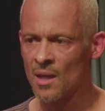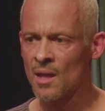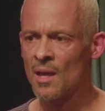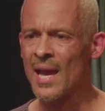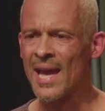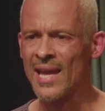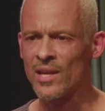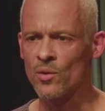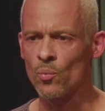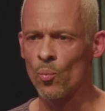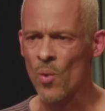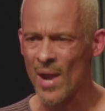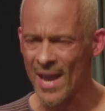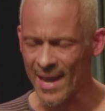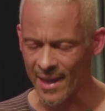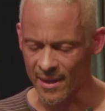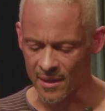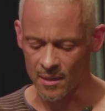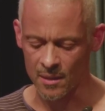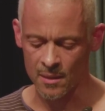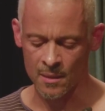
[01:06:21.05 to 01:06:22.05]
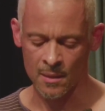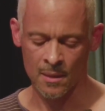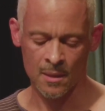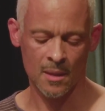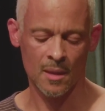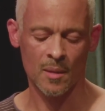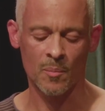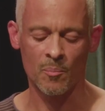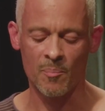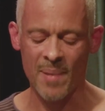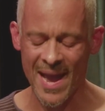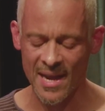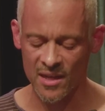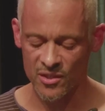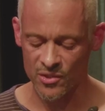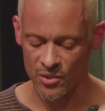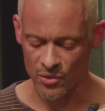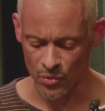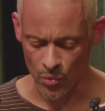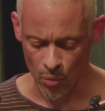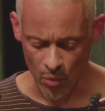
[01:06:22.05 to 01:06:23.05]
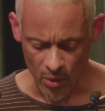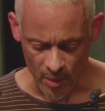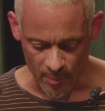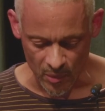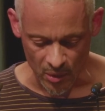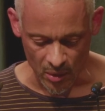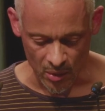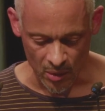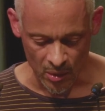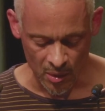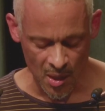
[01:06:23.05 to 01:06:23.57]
and when, back to normal,